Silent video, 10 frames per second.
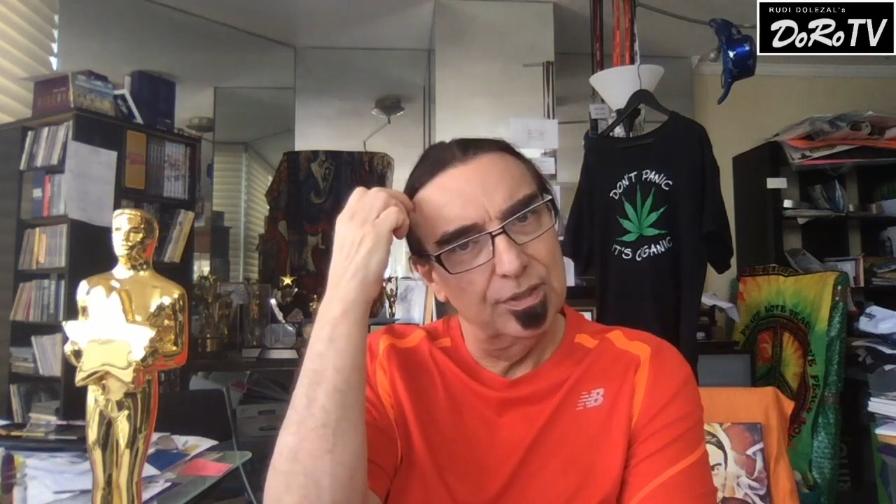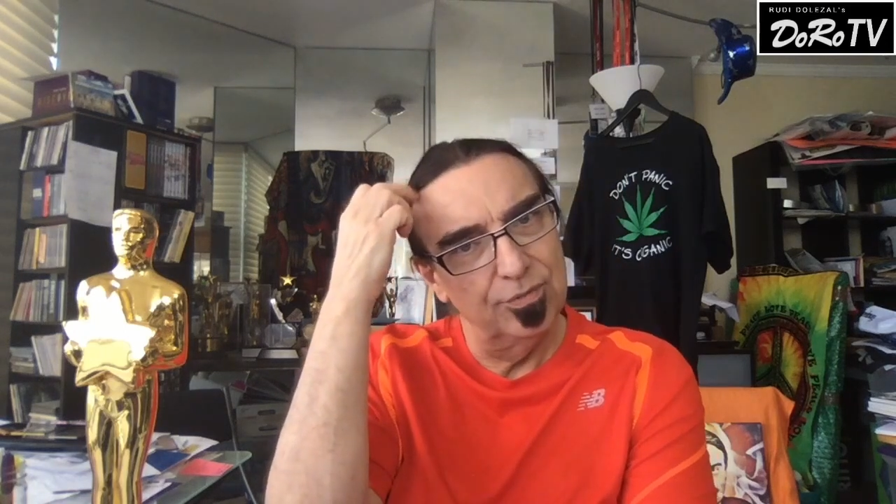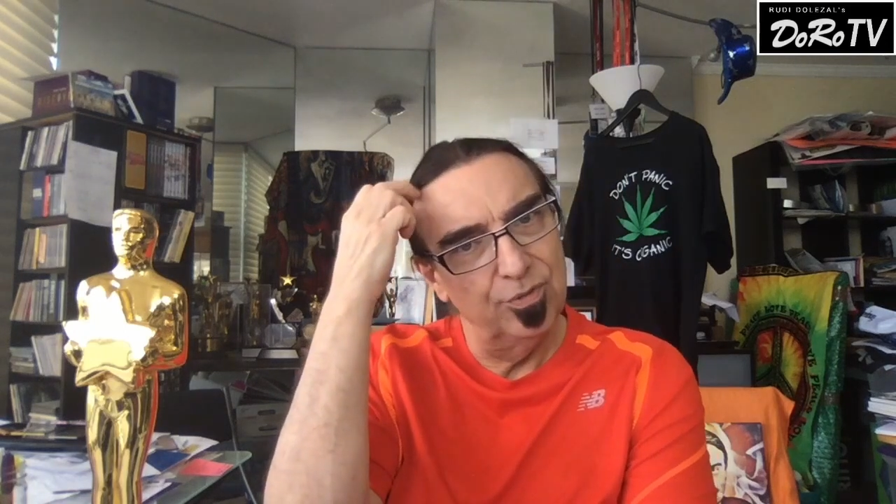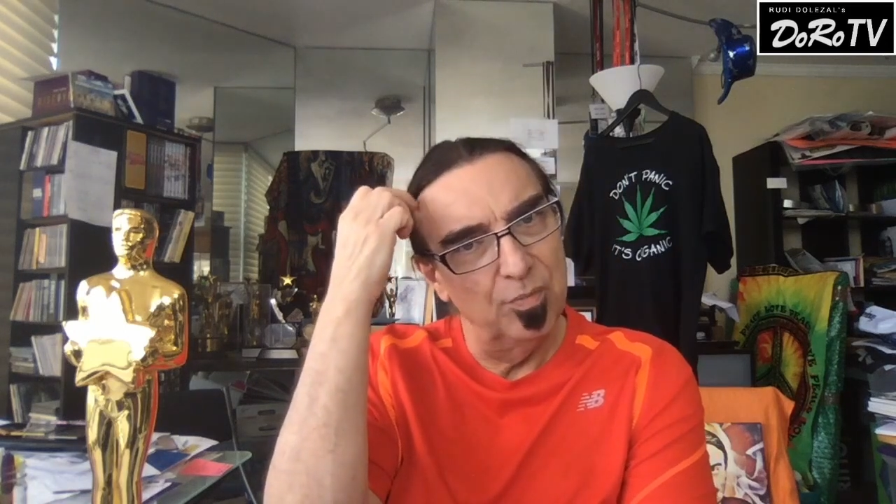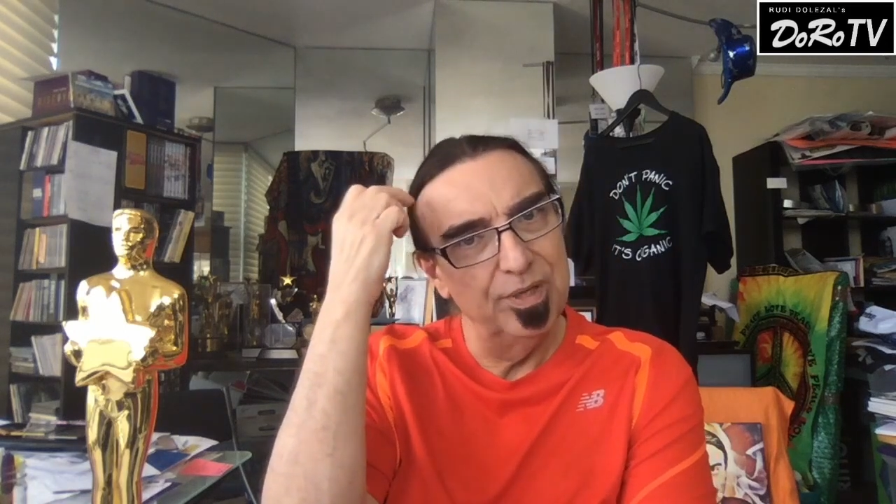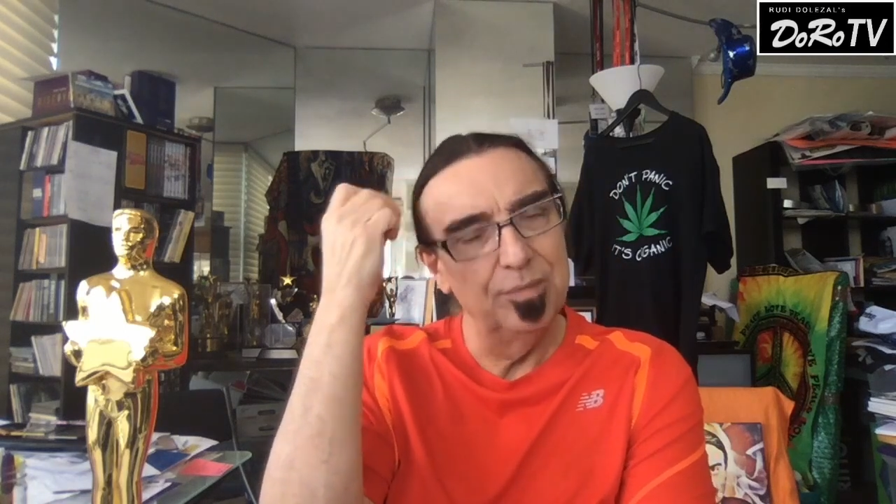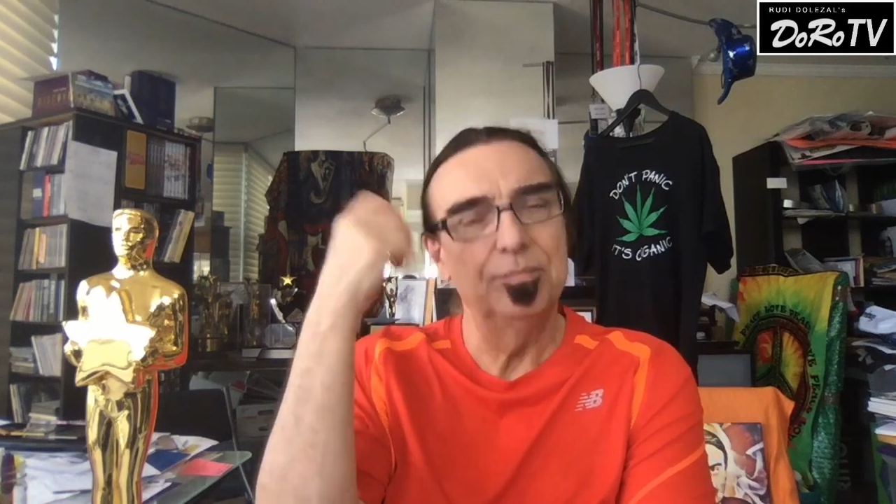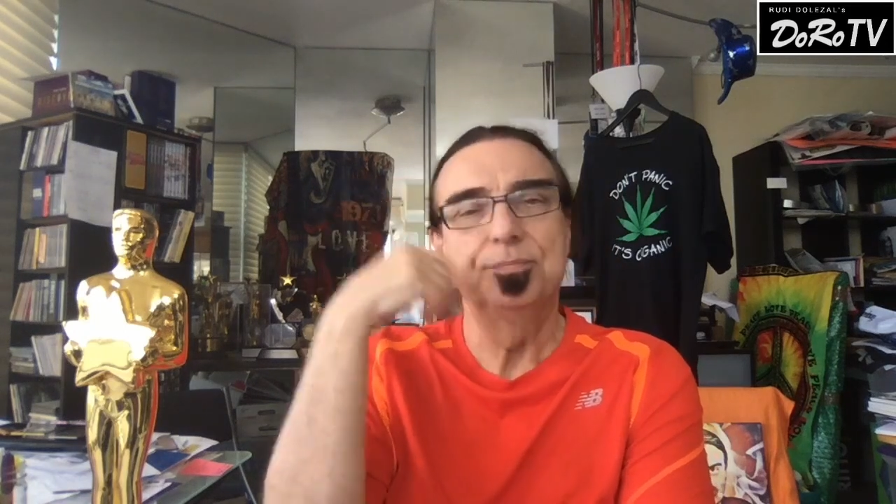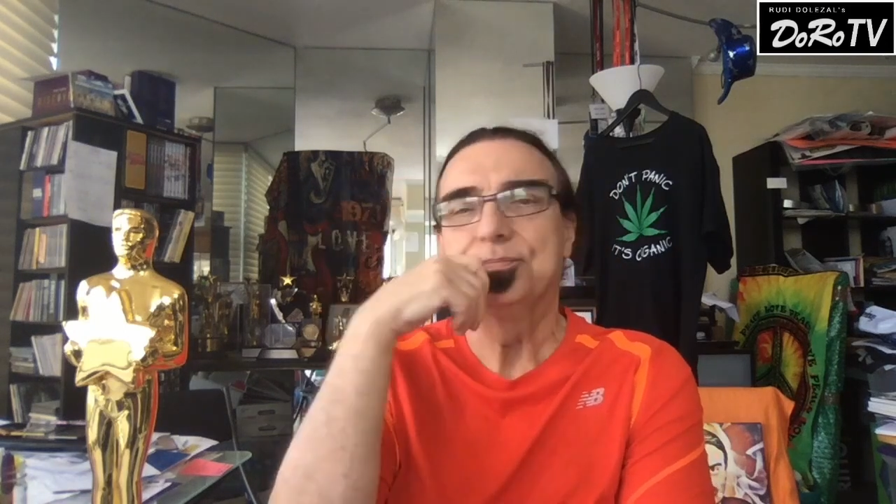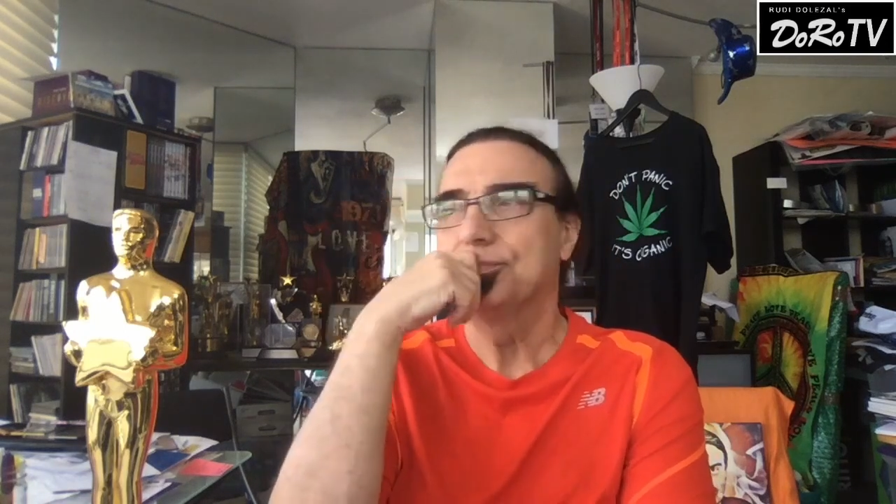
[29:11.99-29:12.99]
from him,
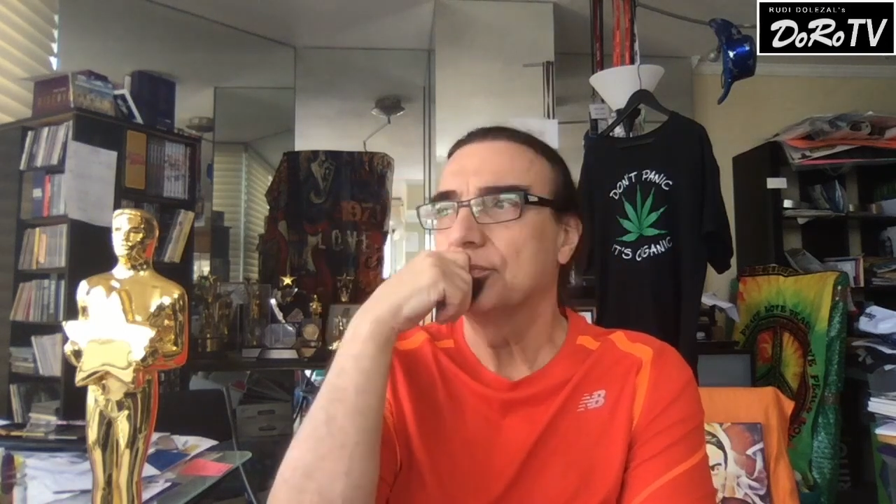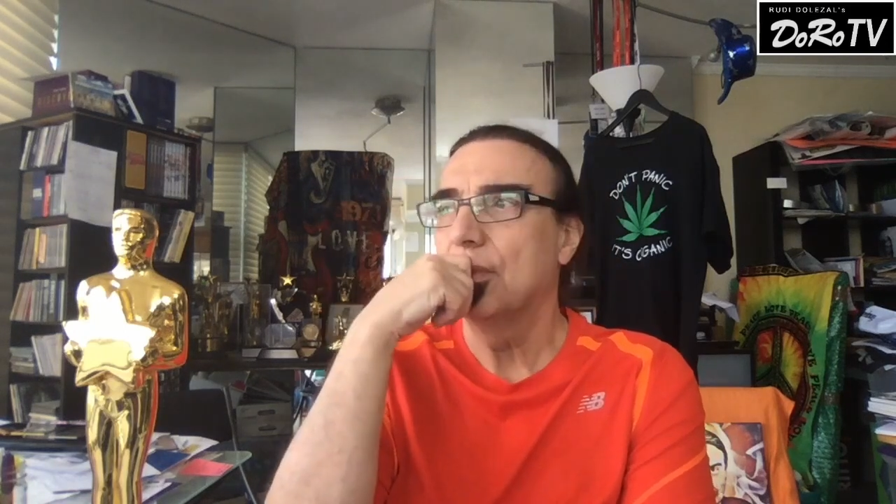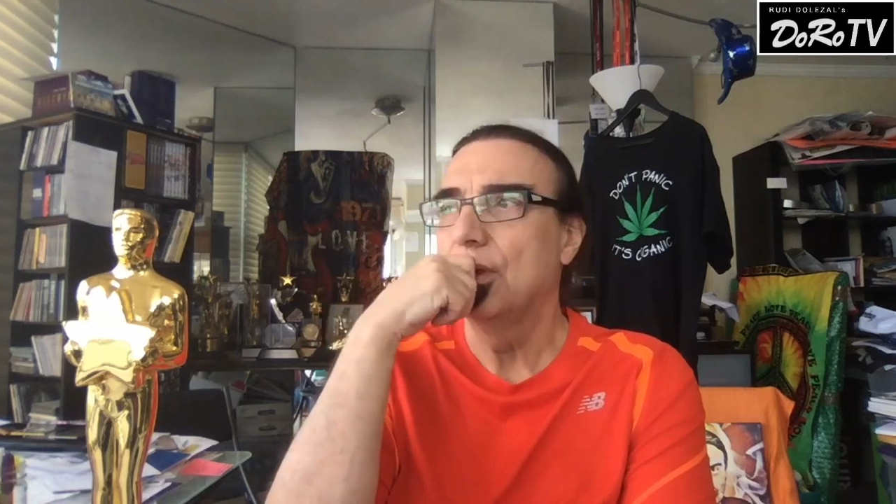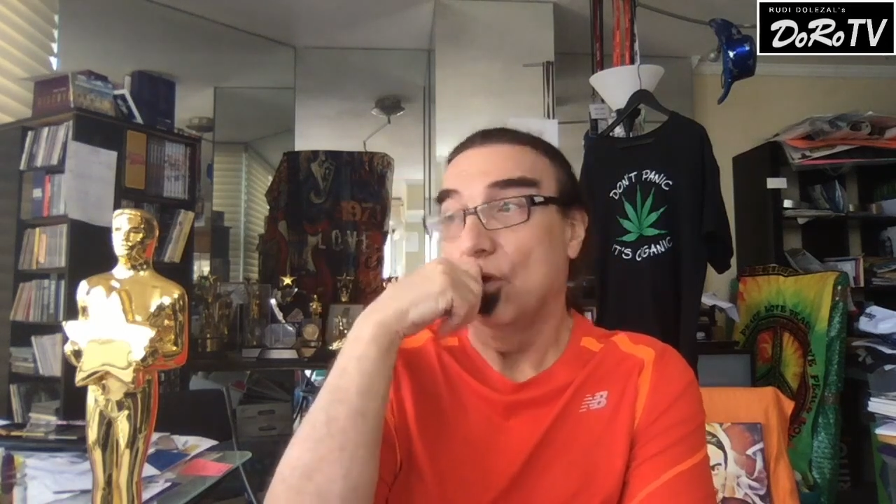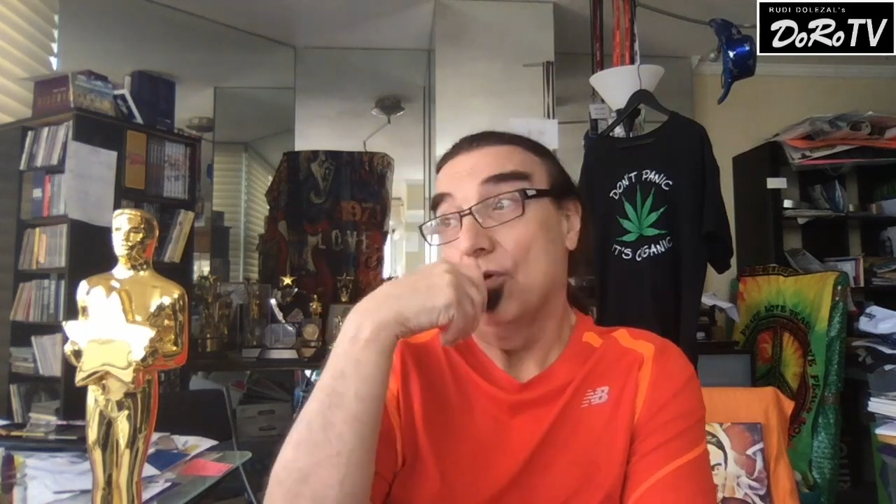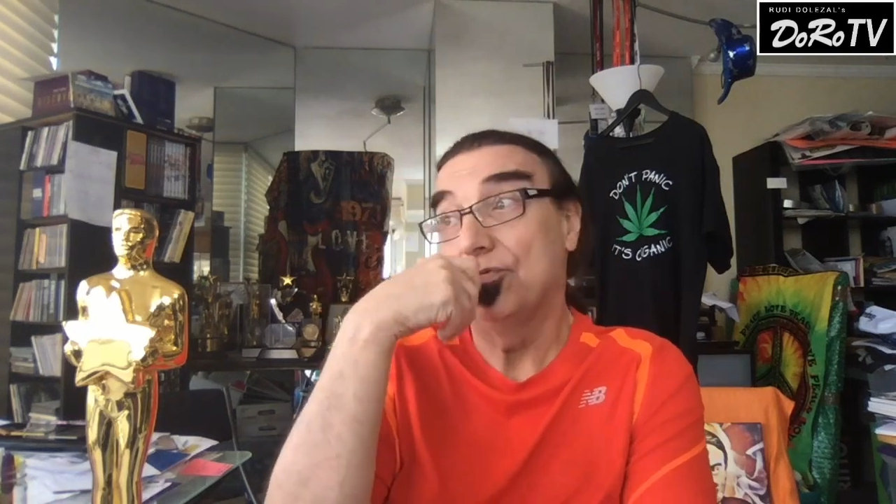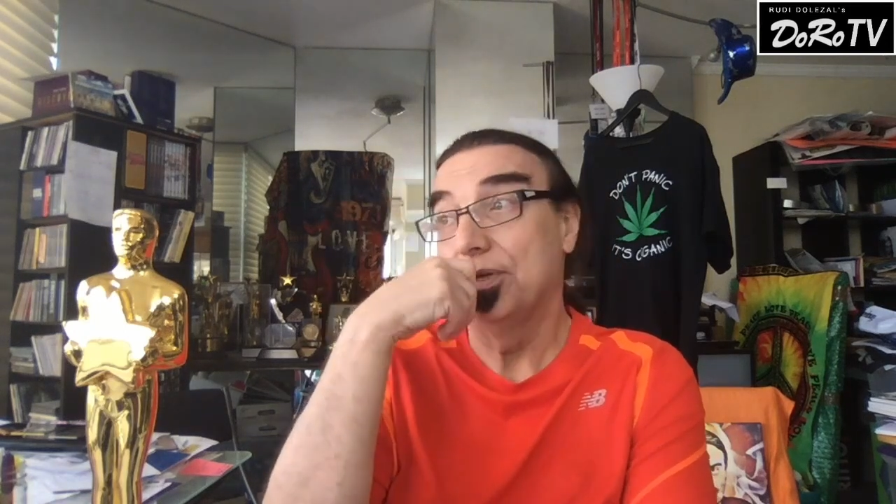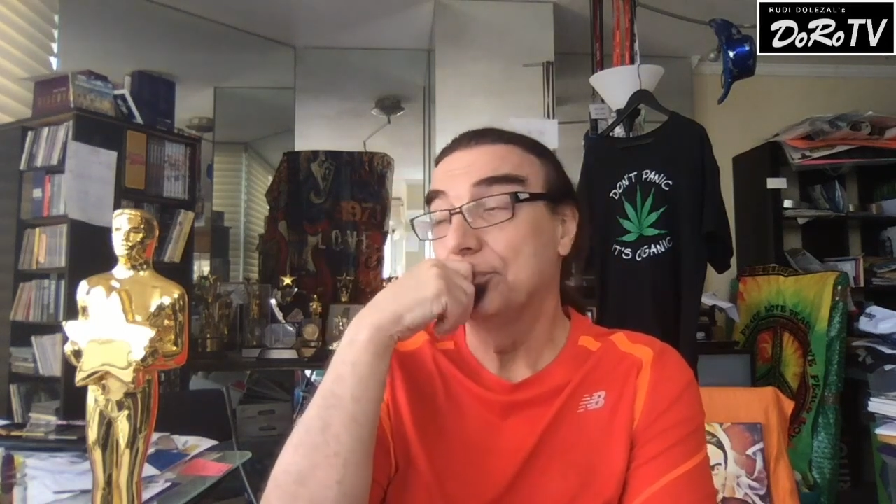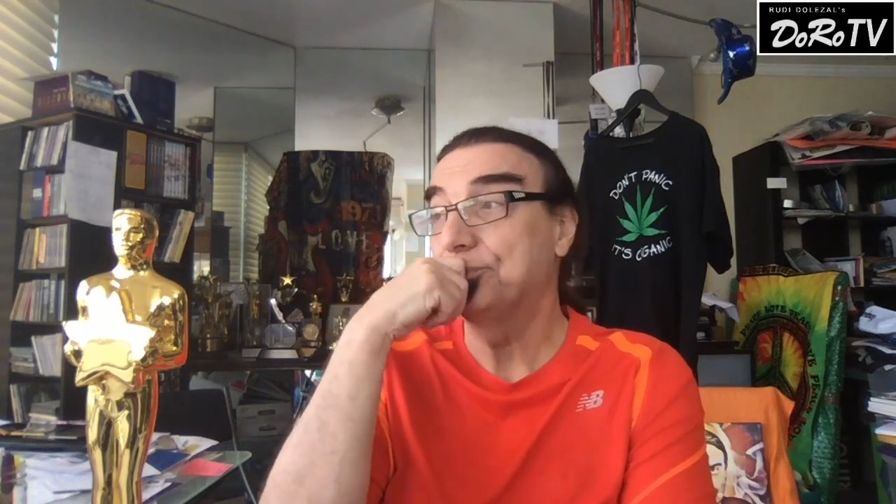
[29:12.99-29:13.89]
of him.